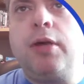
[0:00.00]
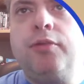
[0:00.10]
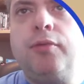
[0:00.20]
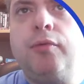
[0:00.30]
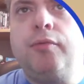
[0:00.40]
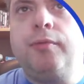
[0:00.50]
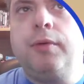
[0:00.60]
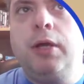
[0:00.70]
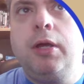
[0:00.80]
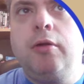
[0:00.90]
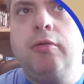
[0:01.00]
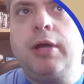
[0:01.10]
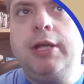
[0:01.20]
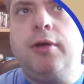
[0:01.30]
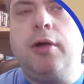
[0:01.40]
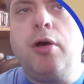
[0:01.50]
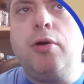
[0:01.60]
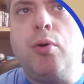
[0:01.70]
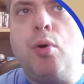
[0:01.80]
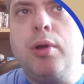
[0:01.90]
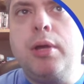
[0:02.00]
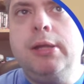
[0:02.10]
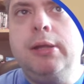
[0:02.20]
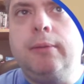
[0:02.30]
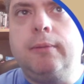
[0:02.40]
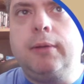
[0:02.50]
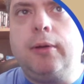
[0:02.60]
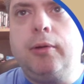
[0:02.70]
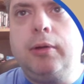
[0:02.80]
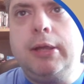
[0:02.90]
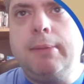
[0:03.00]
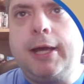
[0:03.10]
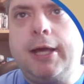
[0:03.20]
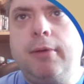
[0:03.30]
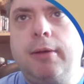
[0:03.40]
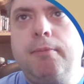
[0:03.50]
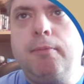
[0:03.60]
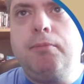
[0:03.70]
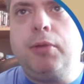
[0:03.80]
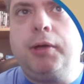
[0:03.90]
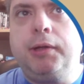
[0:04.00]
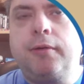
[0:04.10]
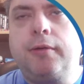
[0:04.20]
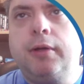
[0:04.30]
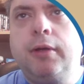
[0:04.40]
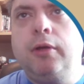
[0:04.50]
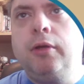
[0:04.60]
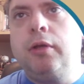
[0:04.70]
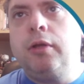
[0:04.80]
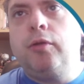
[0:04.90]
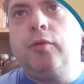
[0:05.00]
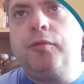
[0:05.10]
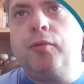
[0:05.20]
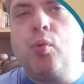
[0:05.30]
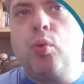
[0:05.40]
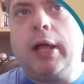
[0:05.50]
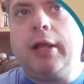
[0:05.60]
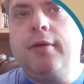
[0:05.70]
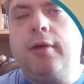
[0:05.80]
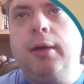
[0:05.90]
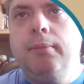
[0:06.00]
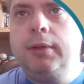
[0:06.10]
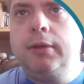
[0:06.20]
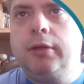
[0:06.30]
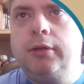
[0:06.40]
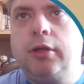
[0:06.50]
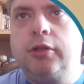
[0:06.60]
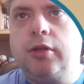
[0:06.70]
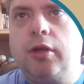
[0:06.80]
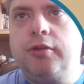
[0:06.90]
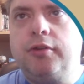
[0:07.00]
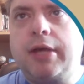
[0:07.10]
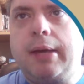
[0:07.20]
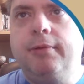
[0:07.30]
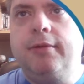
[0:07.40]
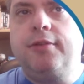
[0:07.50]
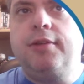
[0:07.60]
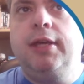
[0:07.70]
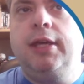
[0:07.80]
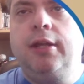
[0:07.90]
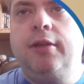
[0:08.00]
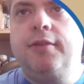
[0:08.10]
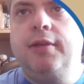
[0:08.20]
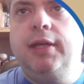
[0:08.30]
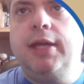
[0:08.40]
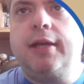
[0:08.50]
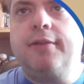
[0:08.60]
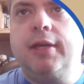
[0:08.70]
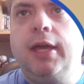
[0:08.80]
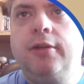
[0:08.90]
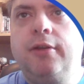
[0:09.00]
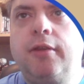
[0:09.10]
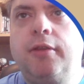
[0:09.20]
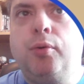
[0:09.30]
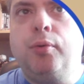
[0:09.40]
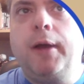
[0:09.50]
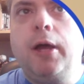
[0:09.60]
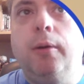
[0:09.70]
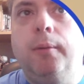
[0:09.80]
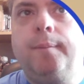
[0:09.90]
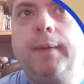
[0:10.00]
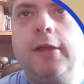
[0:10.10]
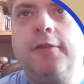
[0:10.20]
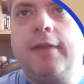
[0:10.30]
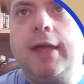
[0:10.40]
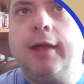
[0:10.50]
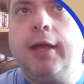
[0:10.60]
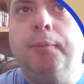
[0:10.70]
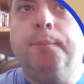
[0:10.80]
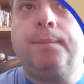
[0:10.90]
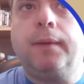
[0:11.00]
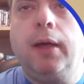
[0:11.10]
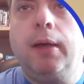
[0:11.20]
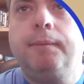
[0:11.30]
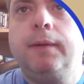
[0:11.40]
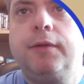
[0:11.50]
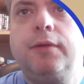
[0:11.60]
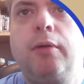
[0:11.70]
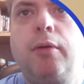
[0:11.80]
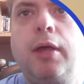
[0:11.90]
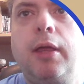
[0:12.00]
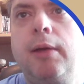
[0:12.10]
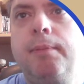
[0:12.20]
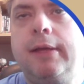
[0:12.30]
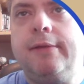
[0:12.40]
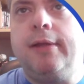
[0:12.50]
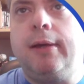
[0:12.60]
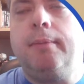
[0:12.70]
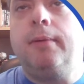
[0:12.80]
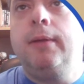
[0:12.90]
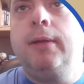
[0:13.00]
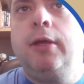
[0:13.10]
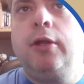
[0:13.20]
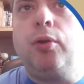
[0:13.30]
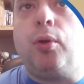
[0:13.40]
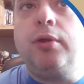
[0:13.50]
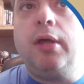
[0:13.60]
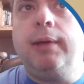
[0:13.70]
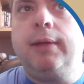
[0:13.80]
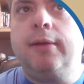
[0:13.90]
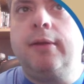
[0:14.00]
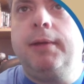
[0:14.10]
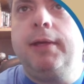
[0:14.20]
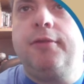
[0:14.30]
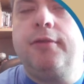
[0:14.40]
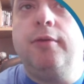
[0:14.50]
sort of radar, or in the back of my mind, for all that time, and I just happened to see it in CEX again and thought, oh, that's that game. So I picked it up, not knowing that the PS2